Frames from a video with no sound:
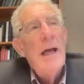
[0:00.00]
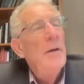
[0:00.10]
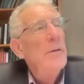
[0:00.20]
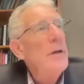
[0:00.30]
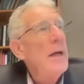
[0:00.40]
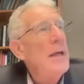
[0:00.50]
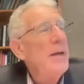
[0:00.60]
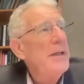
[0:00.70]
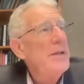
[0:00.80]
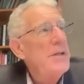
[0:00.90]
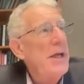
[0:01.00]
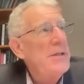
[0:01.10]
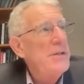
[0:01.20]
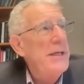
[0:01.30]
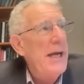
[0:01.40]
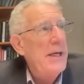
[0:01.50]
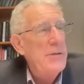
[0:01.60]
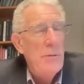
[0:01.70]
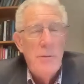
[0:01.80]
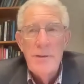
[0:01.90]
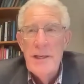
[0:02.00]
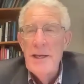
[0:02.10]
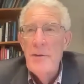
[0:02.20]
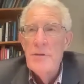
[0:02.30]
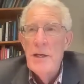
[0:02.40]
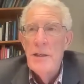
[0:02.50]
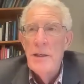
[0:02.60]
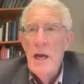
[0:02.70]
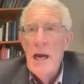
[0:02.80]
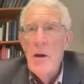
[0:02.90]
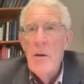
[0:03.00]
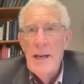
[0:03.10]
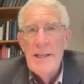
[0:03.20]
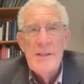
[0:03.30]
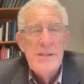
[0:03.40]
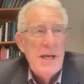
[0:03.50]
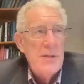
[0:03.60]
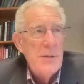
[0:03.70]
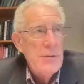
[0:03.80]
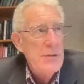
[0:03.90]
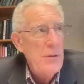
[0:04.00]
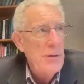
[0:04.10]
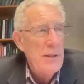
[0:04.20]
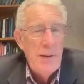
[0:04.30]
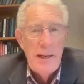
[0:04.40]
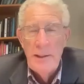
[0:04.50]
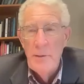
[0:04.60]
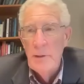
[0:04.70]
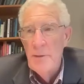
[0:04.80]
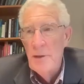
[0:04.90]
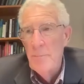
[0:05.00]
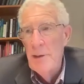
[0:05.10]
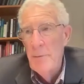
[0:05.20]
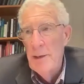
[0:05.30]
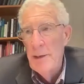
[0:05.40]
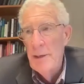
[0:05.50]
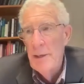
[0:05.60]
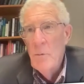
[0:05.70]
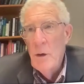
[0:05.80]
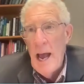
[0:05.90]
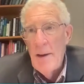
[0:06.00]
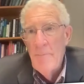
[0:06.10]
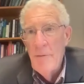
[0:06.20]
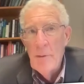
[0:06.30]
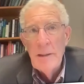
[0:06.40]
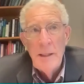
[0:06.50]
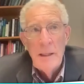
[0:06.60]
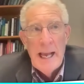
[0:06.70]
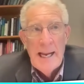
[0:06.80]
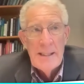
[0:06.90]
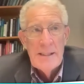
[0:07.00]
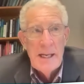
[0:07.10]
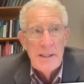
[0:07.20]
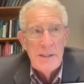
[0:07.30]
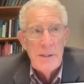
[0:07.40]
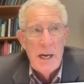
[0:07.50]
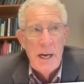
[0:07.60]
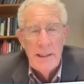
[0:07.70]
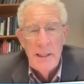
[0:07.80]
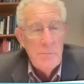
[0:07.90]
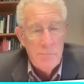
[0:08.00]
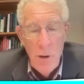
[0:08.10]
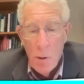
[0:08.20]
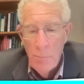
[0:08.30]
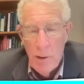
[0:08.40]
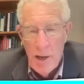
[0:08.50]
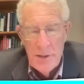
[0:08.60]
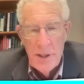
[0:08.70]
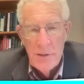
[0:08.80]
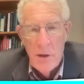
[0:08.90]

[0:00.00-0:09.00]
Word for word: I don't know. I mean, it's the natural ketogenic. Our ancestors during the Paleolithic period had very little access to no processed